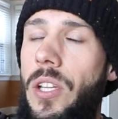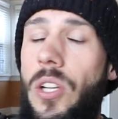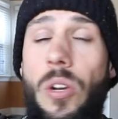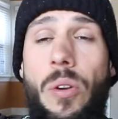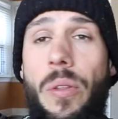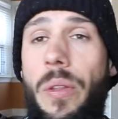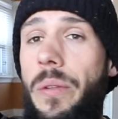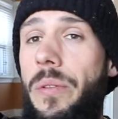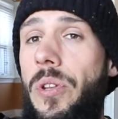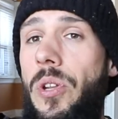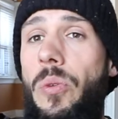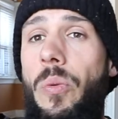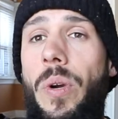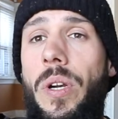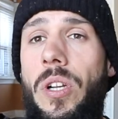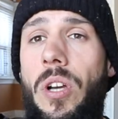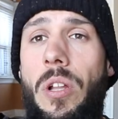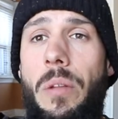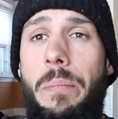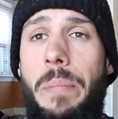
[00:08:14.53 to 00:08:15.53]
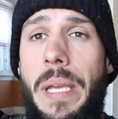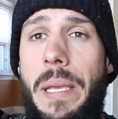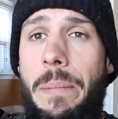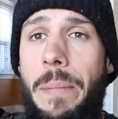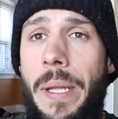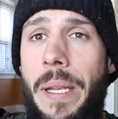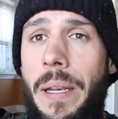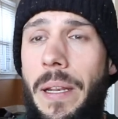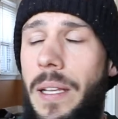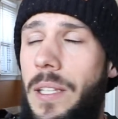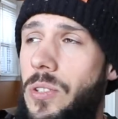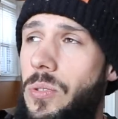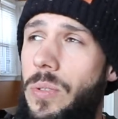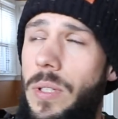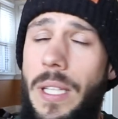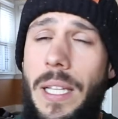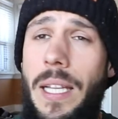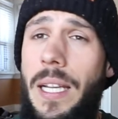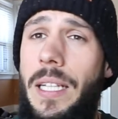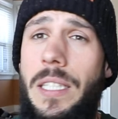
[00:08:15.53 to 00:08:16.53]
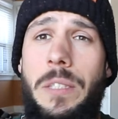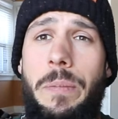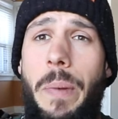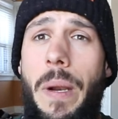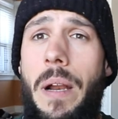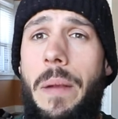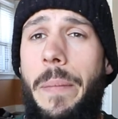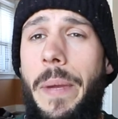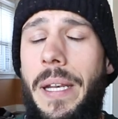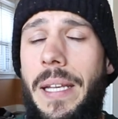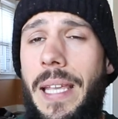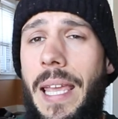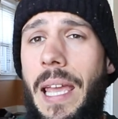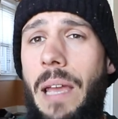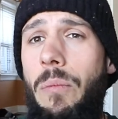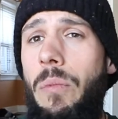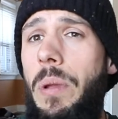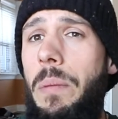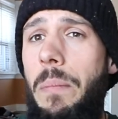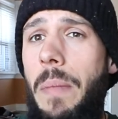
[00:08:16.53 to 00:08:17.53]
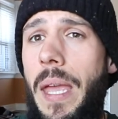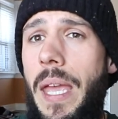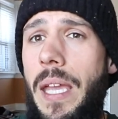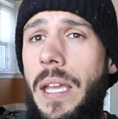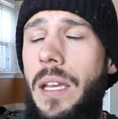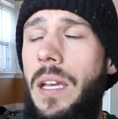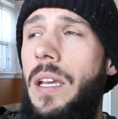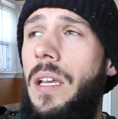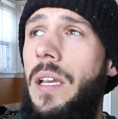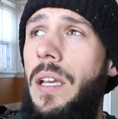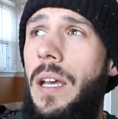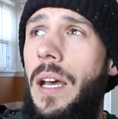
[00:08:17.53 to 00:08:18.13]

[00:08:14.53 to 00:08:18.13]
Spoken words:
the new one called Beamin is really an experiment. Can we make